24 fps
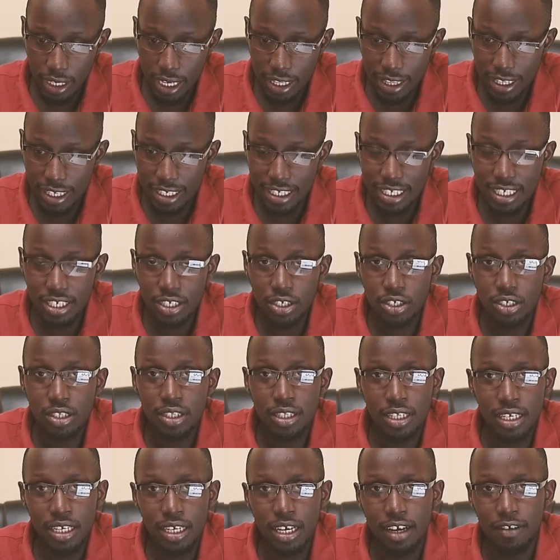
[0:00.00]
there's this
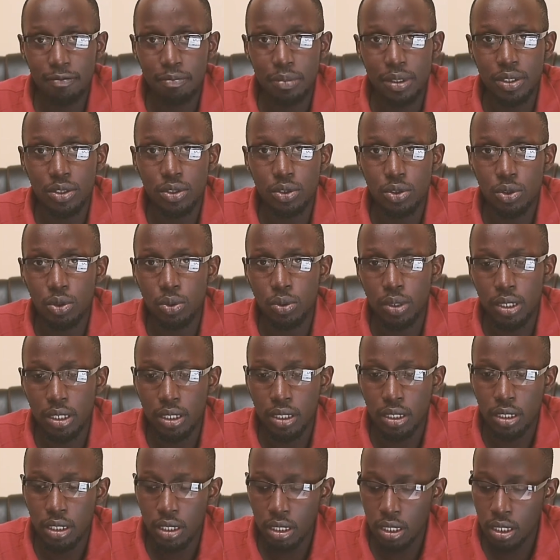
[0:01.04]
thing I've been
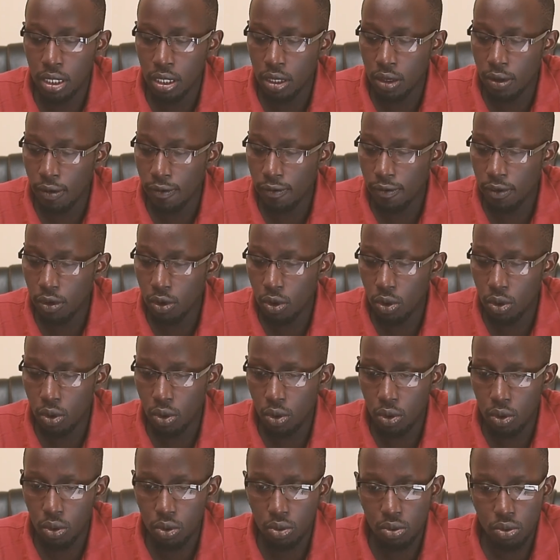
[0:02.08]
doing
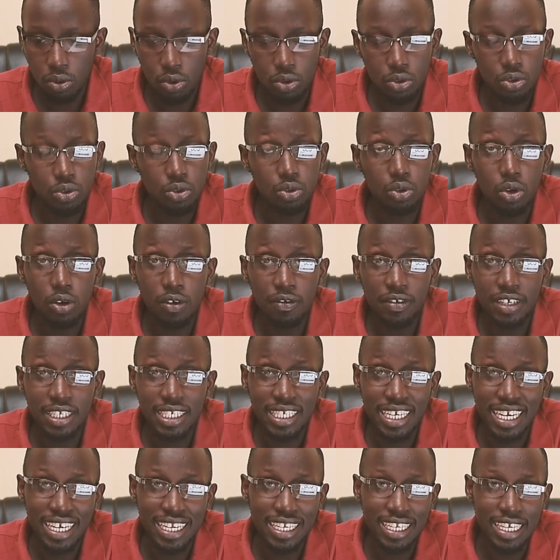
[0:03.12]
for close to over
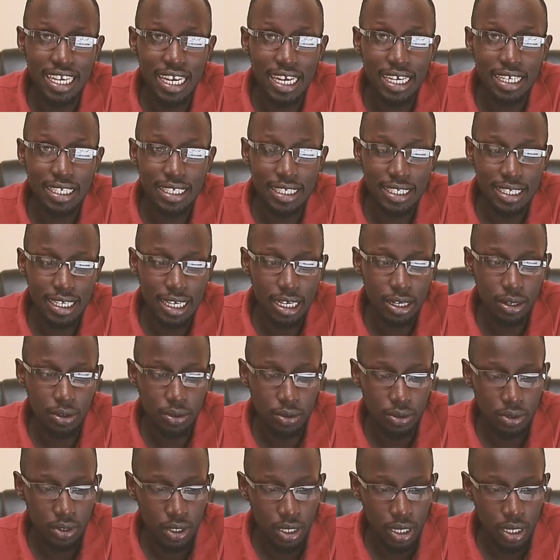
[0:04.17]
10 years now.